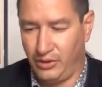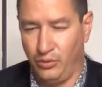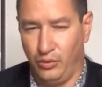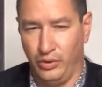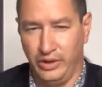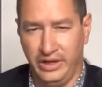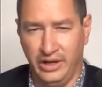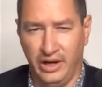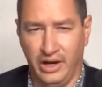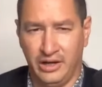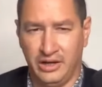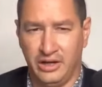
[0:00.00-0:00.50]

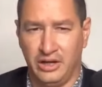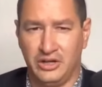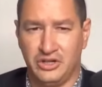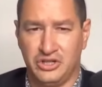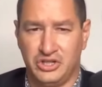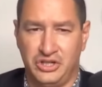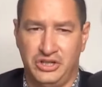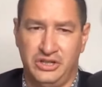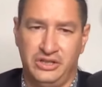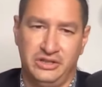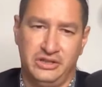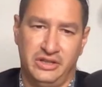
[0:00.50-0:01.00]
Wiyaka
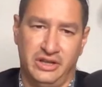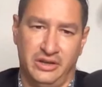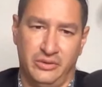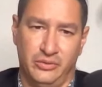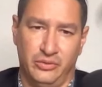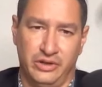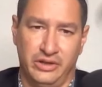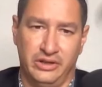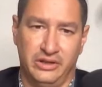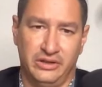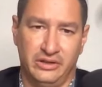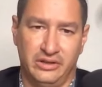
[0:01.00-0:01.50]

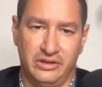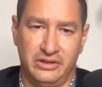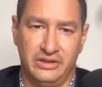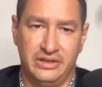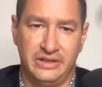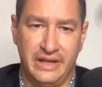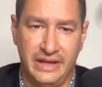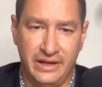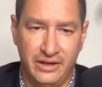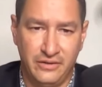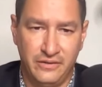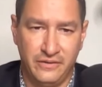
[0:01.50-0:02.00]
Shintenli,
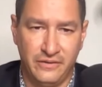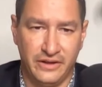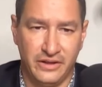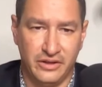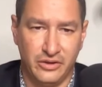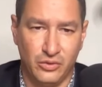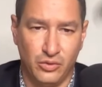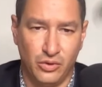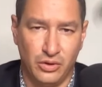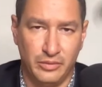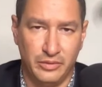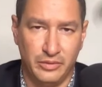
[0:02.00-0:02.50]
tail
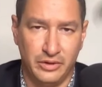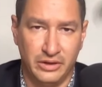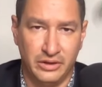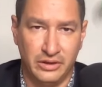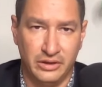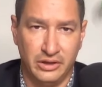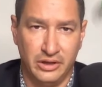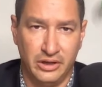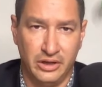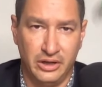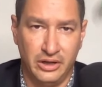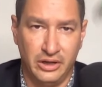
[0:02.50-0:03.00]
feather woman,
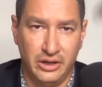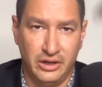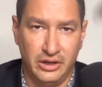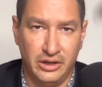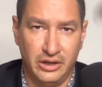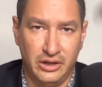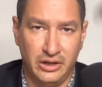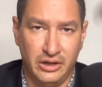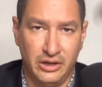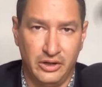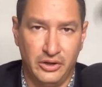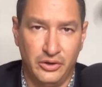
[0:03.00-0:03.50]

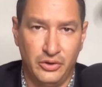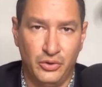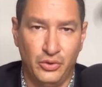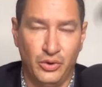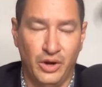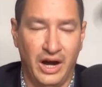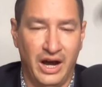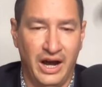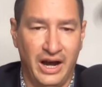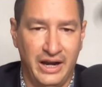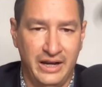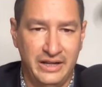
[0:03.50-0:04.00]
who
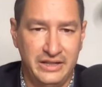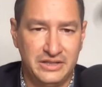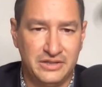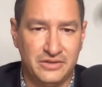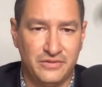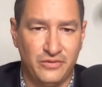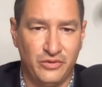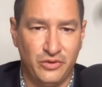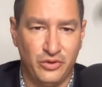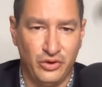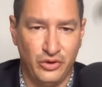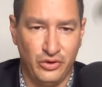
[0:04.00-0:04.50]
hides
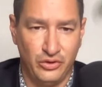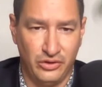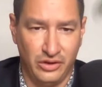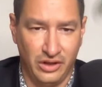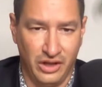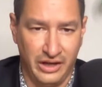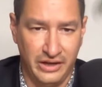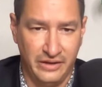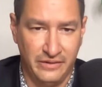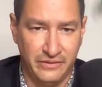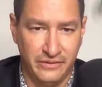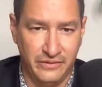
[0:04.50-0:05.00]
for her
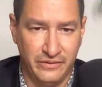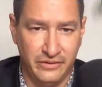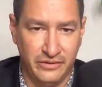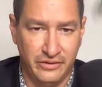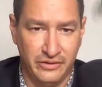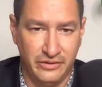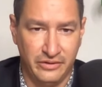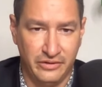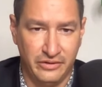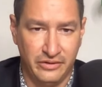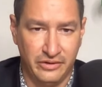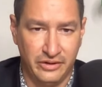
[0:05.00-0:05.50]
life
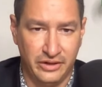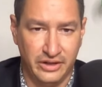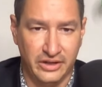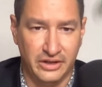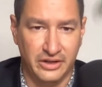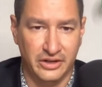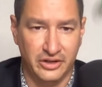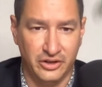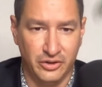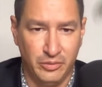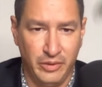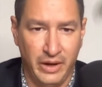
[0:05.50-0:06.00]
in a
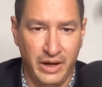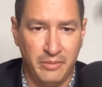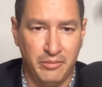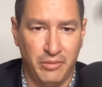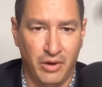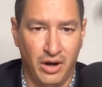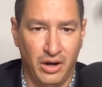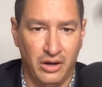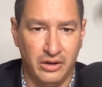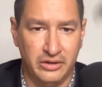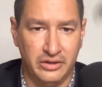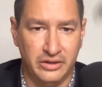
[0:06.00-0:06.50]
nearby
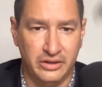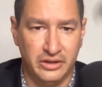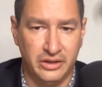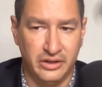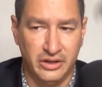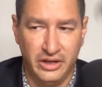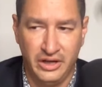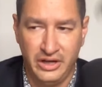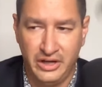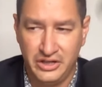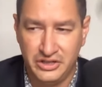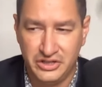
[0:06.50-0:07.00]
pond
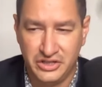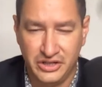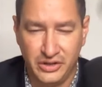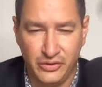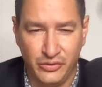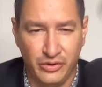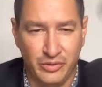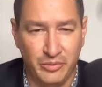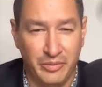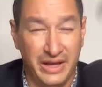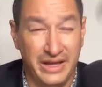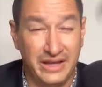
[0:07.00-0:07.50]
she
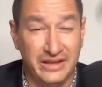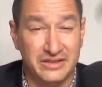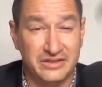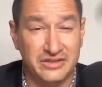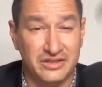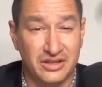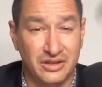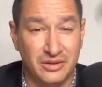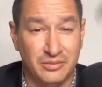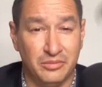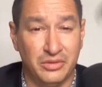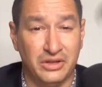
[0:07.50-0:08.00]
remains
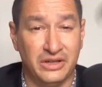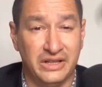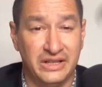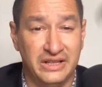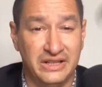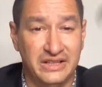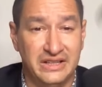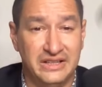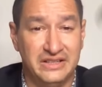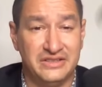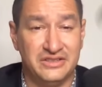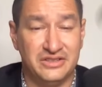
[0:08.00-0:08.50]

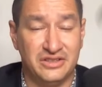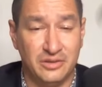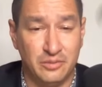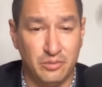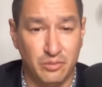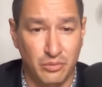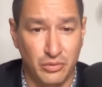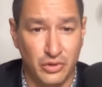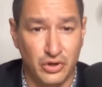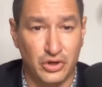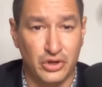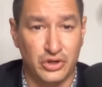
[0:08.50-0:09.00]
completely
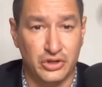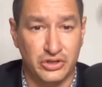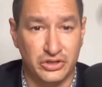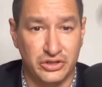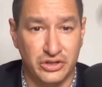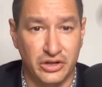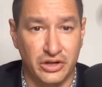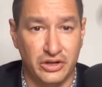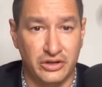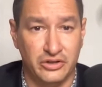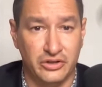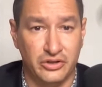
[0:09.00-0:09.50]
submerged
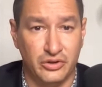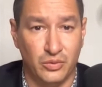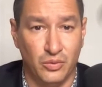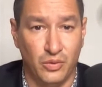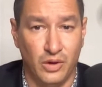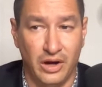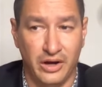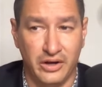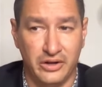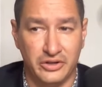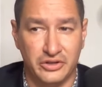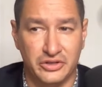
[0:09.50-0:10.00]

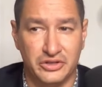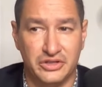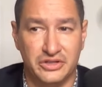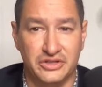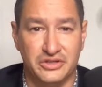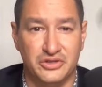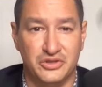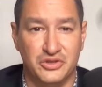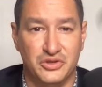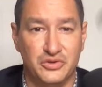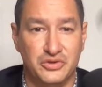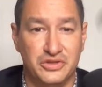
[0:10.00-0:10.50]
underwater.
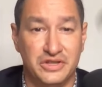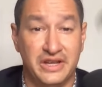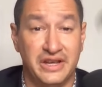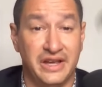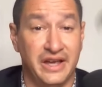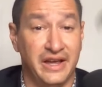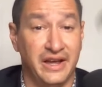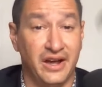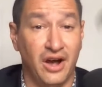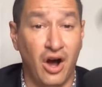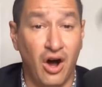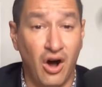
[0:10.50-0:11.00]
She's using
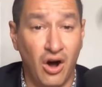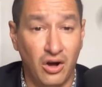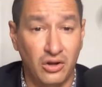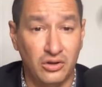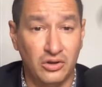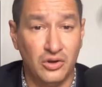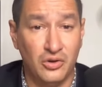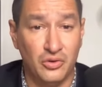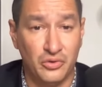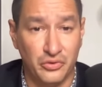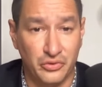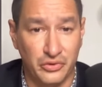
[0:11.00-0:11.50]
a
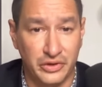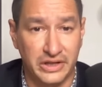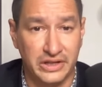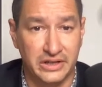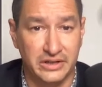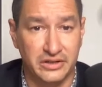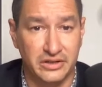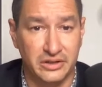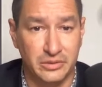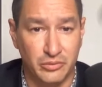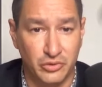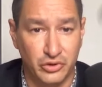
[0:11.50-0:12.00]
hollow
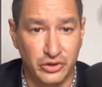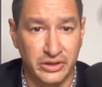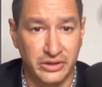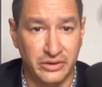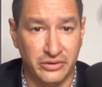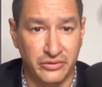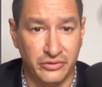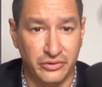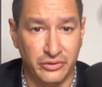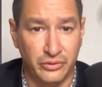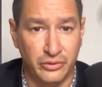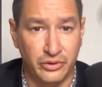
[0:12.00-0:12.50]
reed to breathe
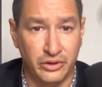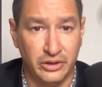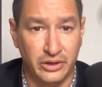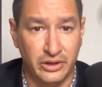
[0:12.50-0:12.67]
through